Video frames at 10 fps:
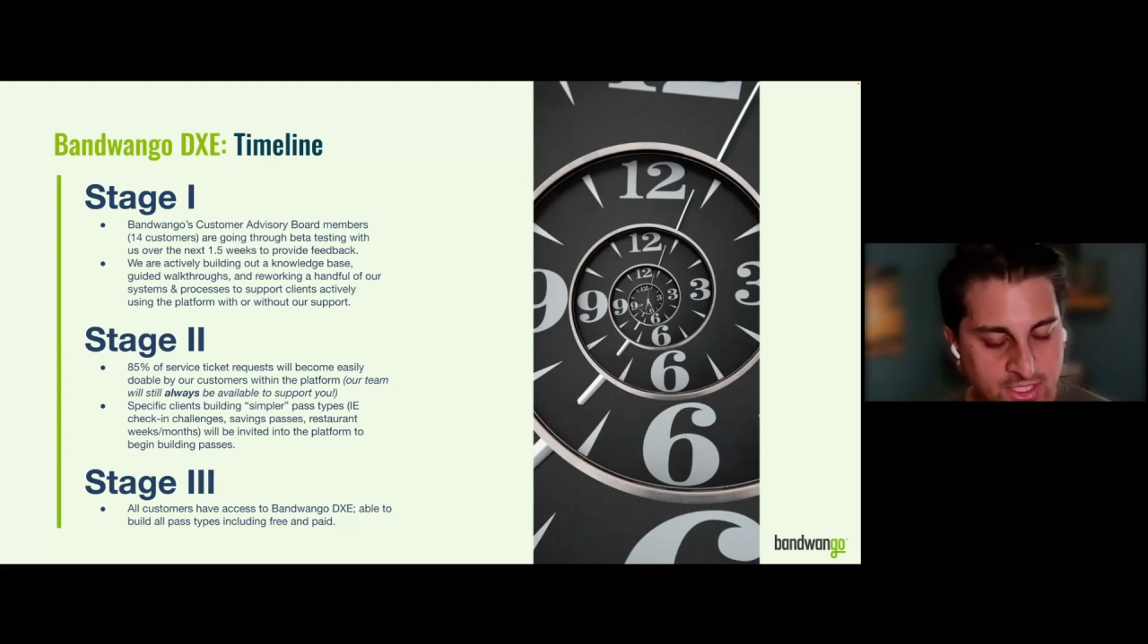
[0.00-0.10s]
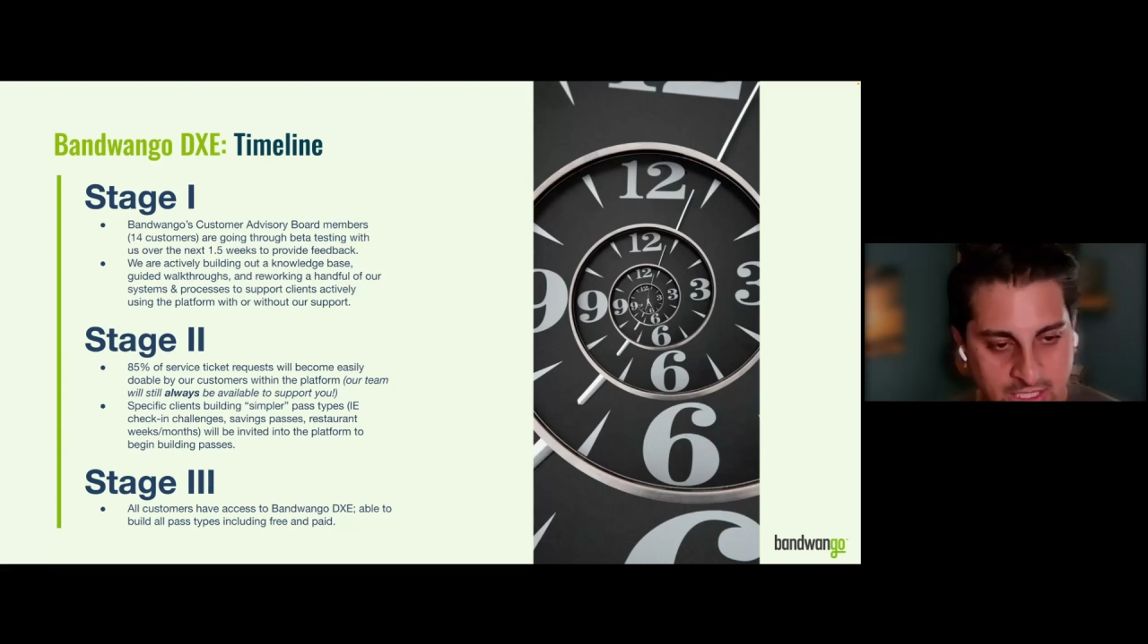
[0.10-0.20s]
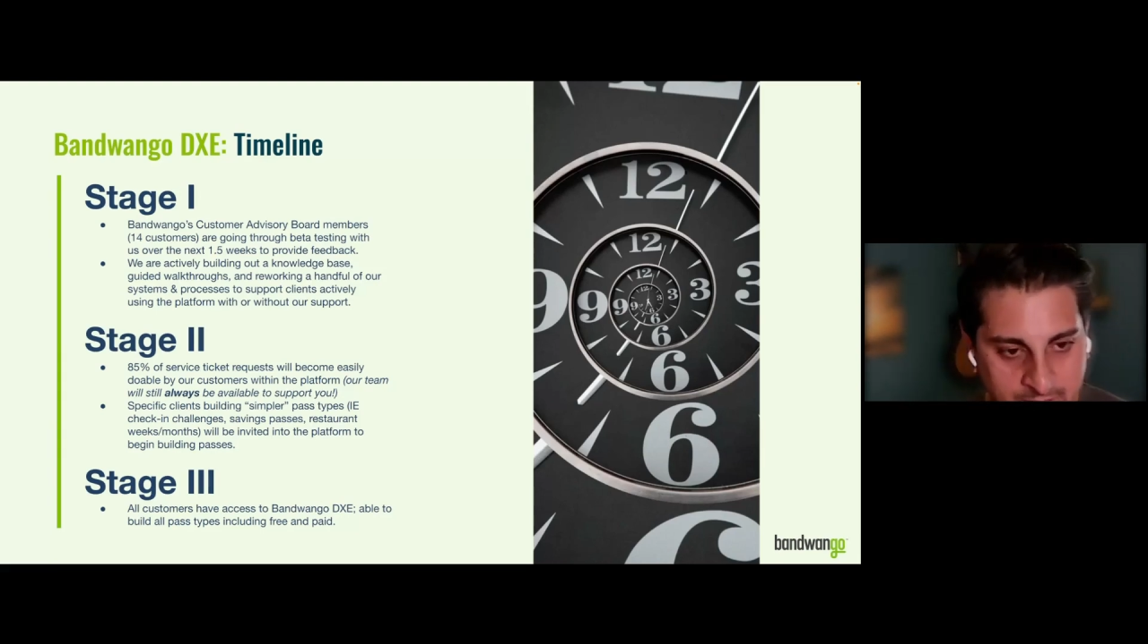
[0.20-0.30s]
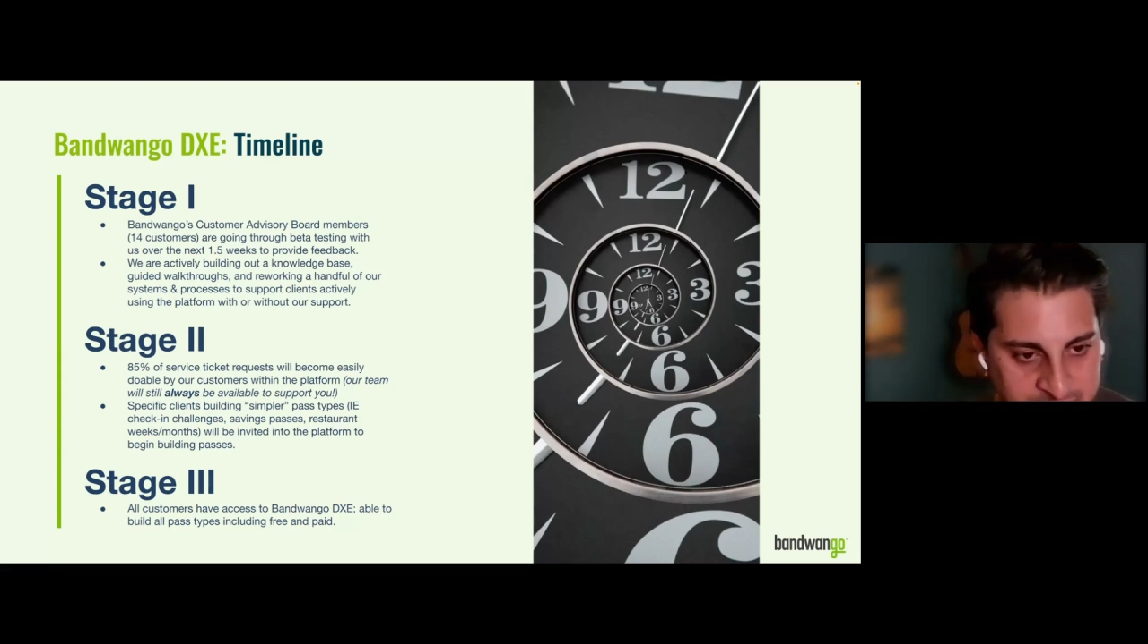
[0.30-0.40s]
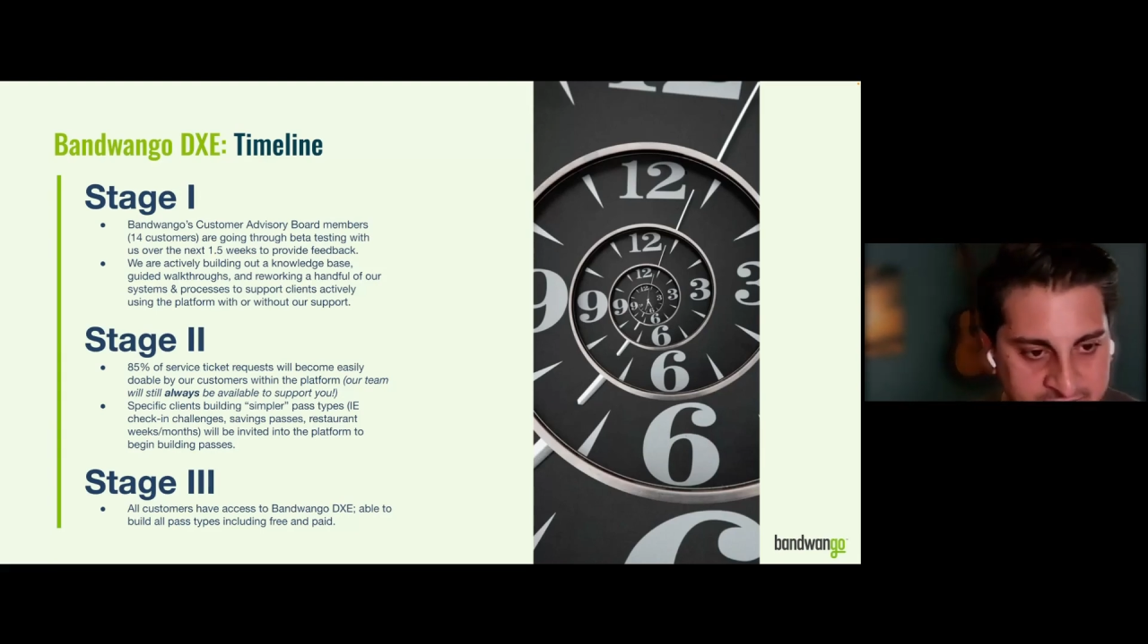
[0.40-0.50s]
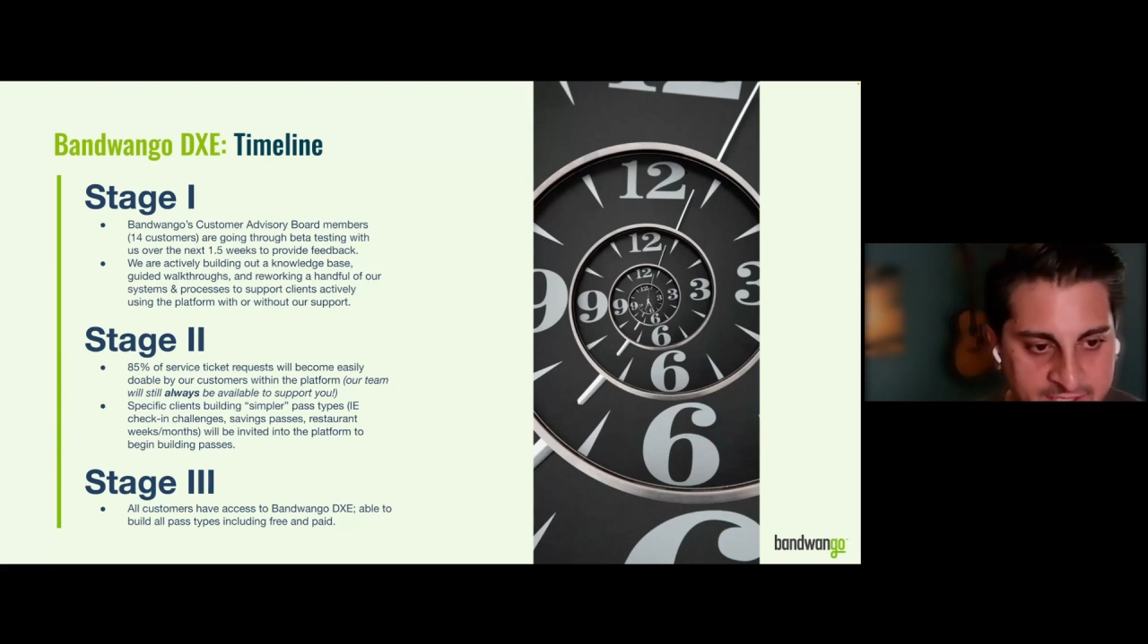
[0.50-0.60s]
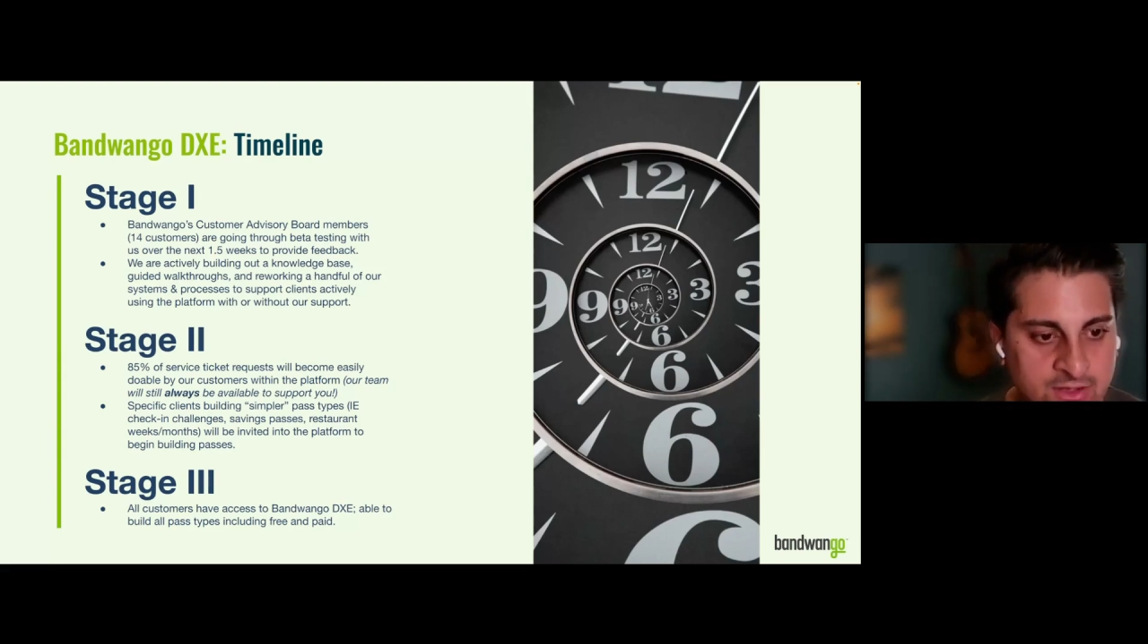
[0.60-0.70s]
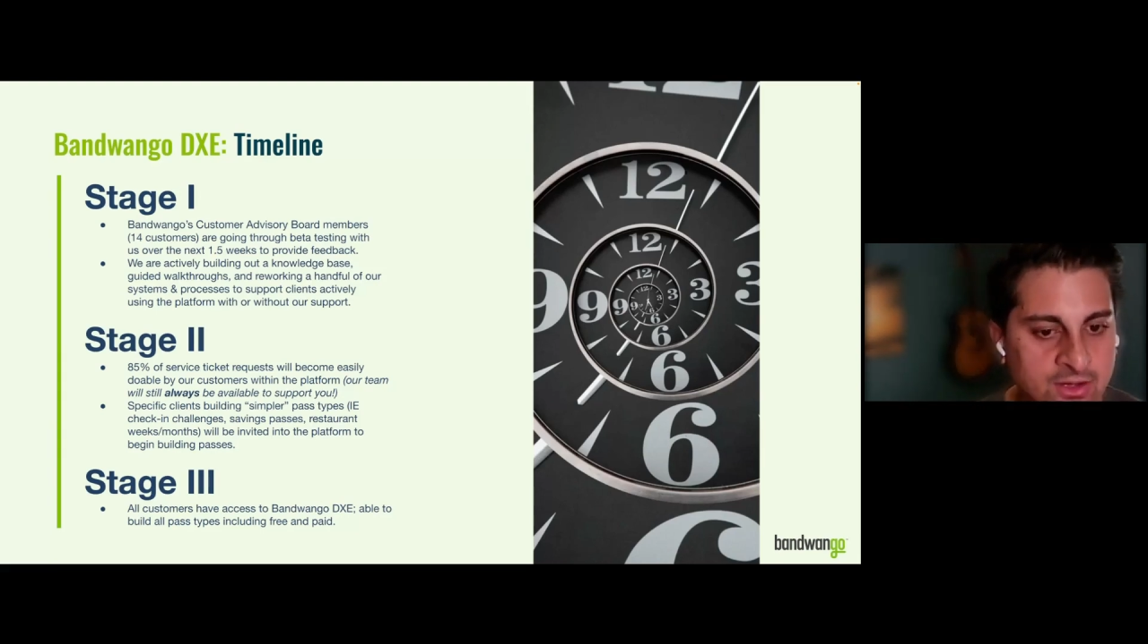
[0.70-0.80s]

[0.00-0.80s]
update an